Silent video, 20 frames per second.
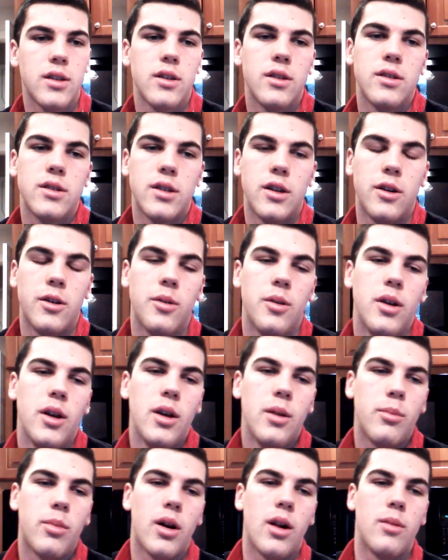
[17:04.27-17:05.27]
So
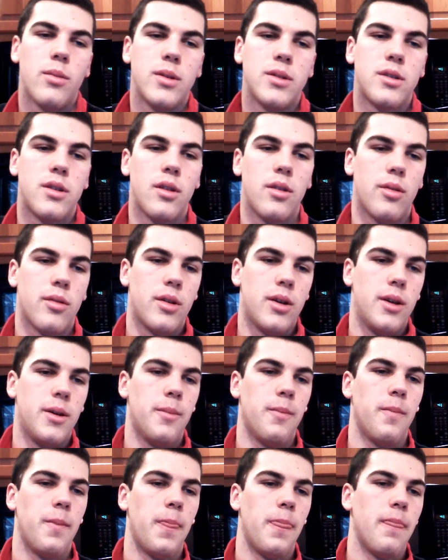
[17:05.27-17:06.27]
Bottomless to 3,
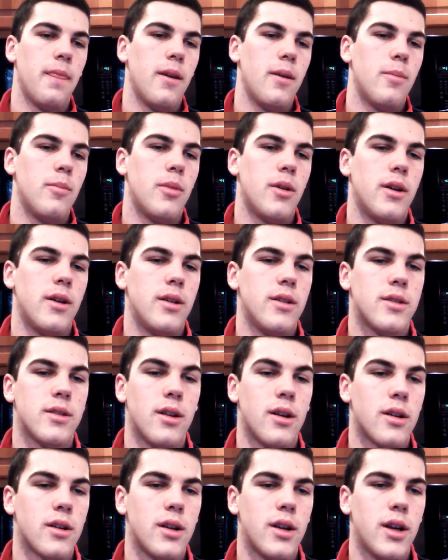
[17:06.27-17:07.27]
but it's not
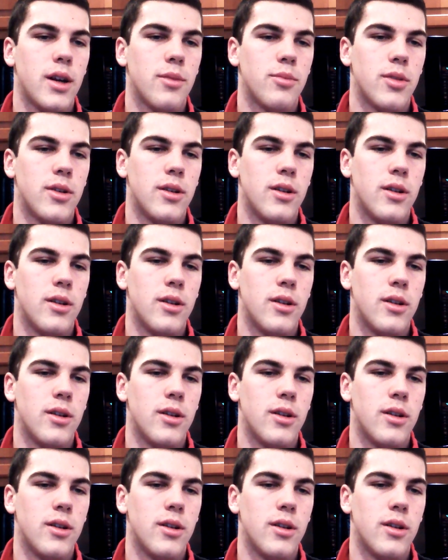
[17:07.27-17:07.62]
going to happen.